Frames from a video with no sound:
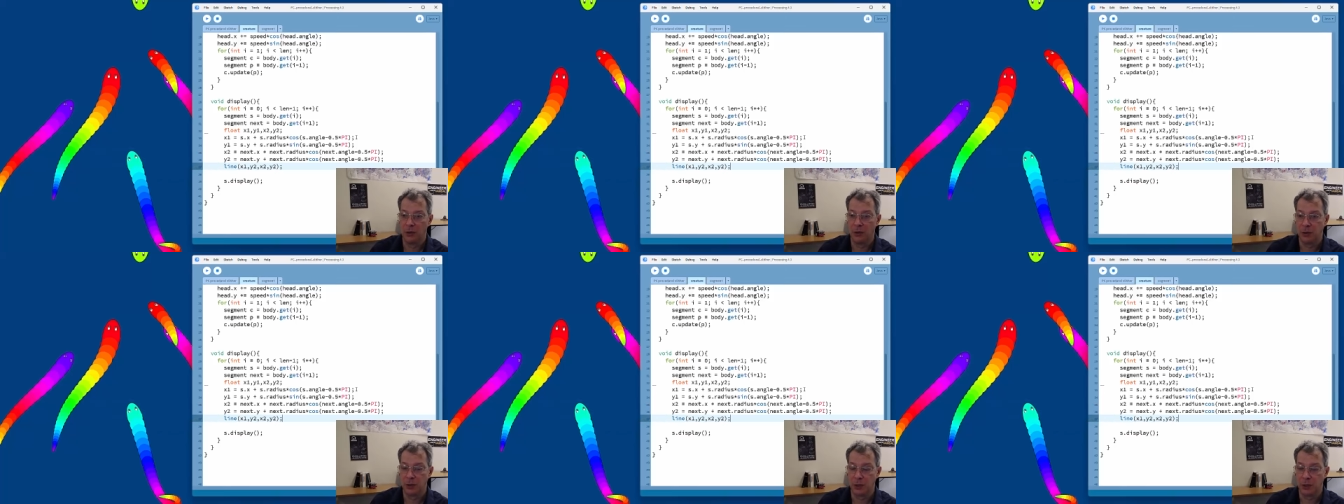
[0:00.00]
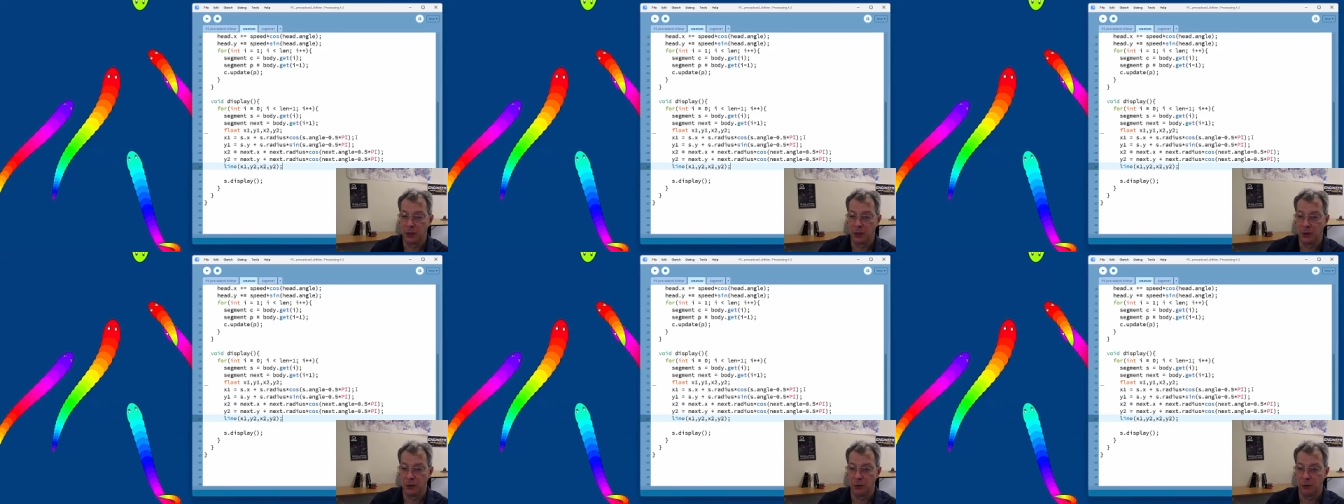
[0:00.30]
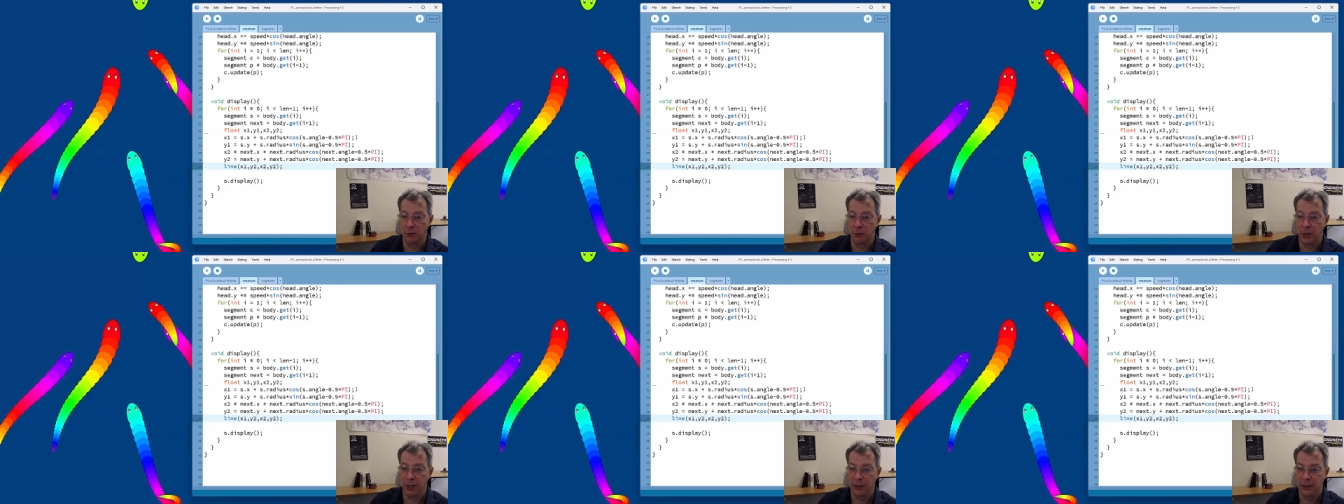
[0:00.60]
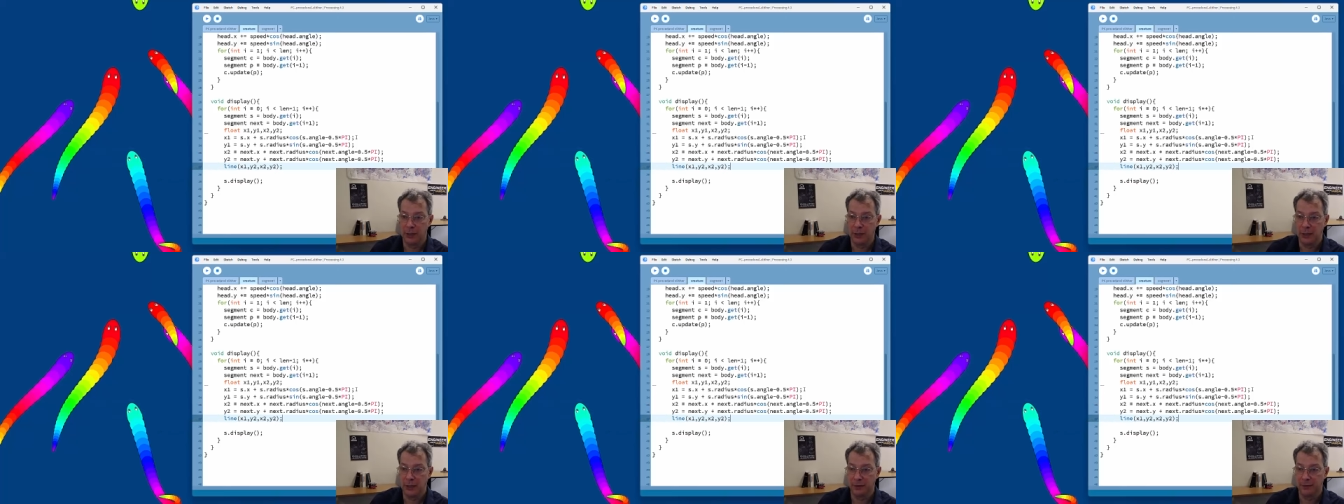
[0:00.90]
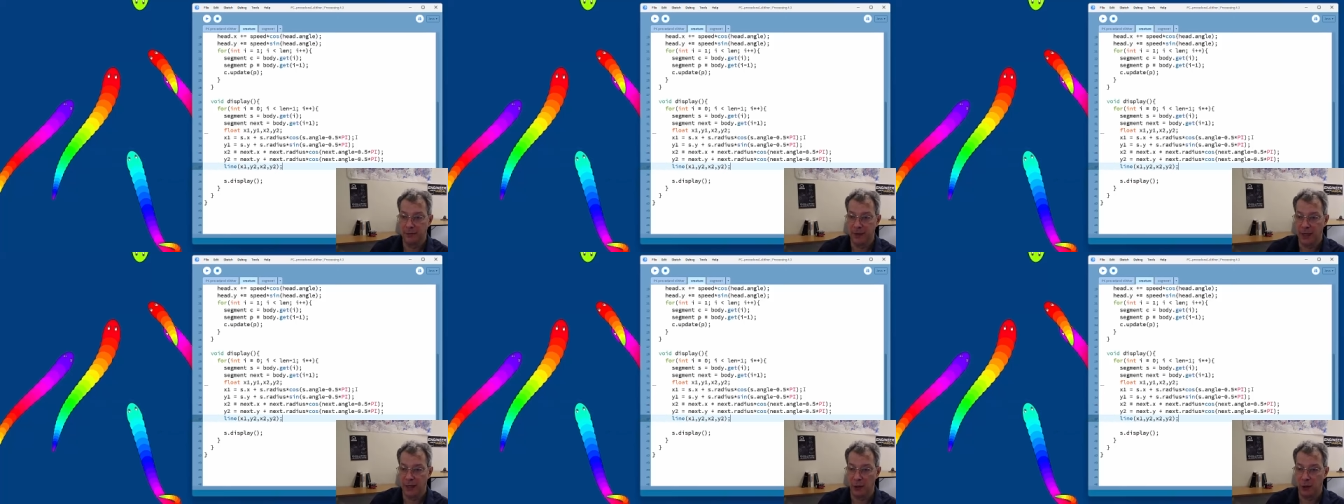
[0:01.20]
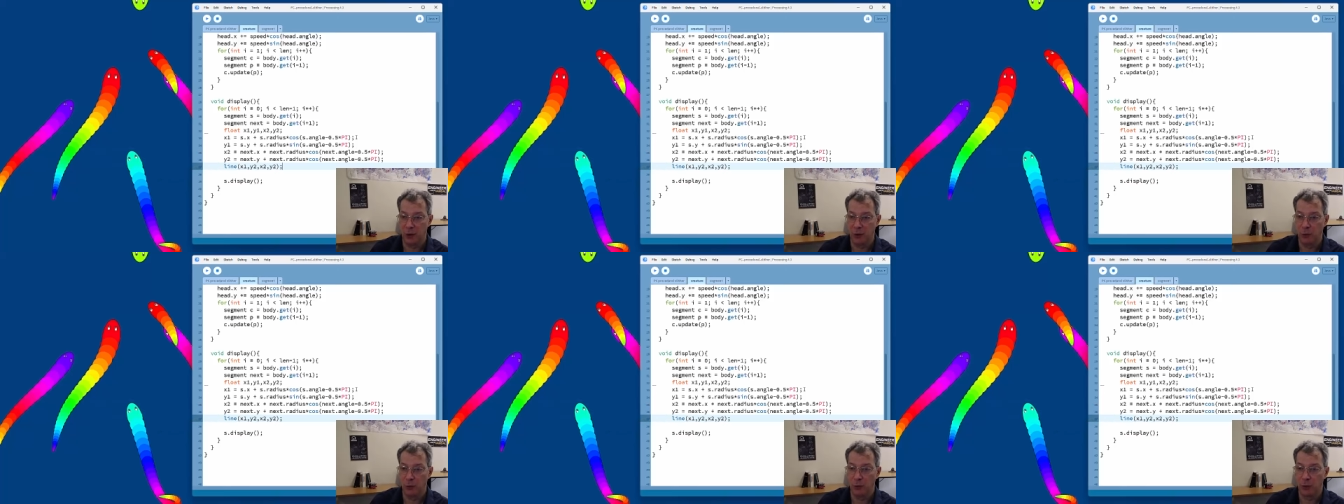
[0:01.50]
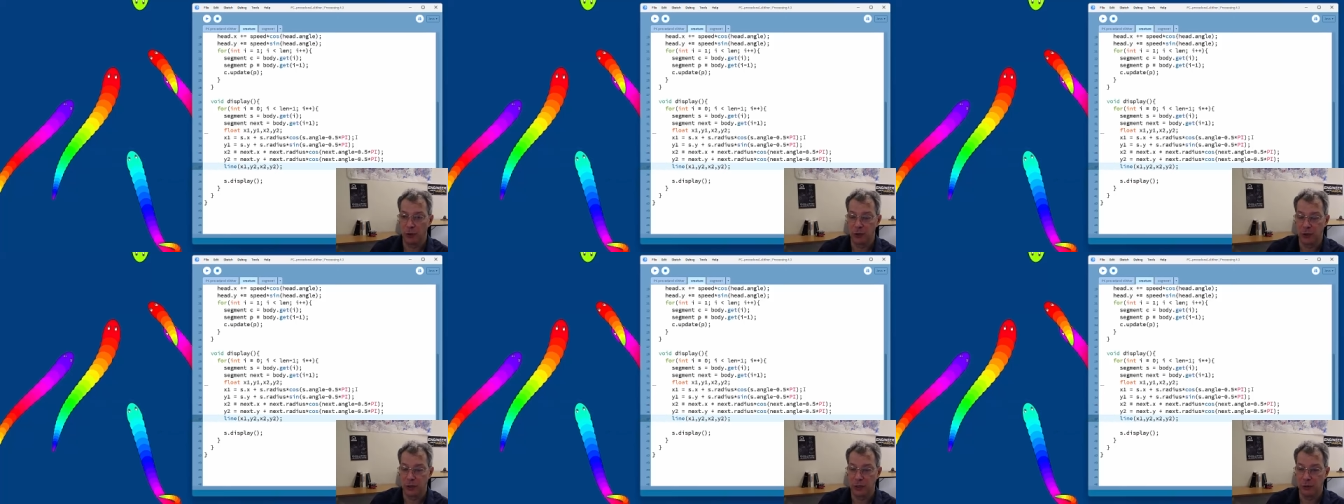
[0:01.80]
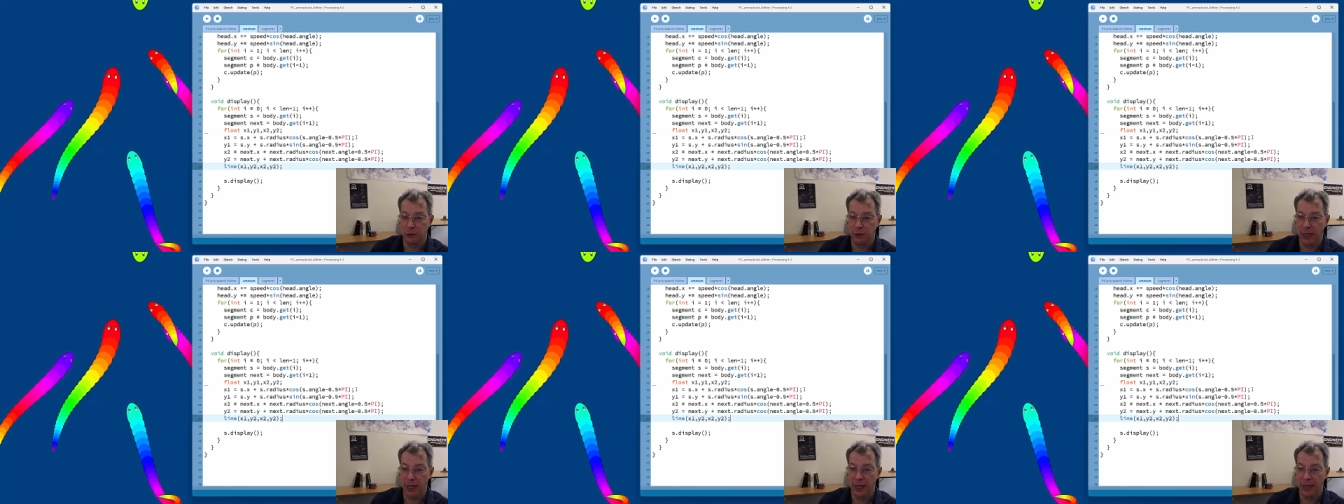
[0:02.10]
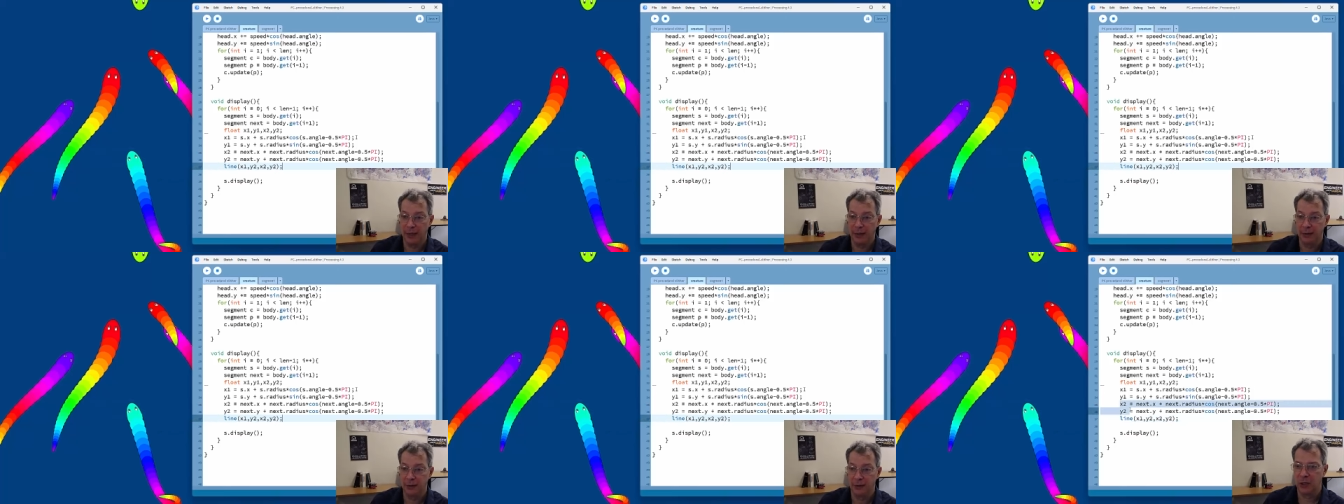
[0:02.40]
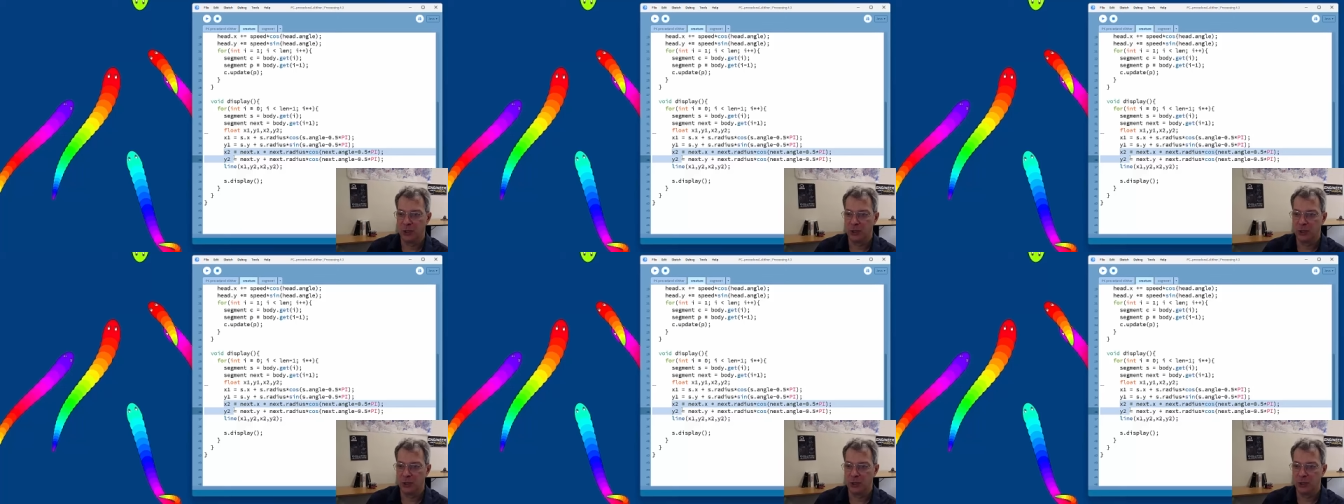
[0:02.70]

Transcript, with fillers: So let's see if that all works okay.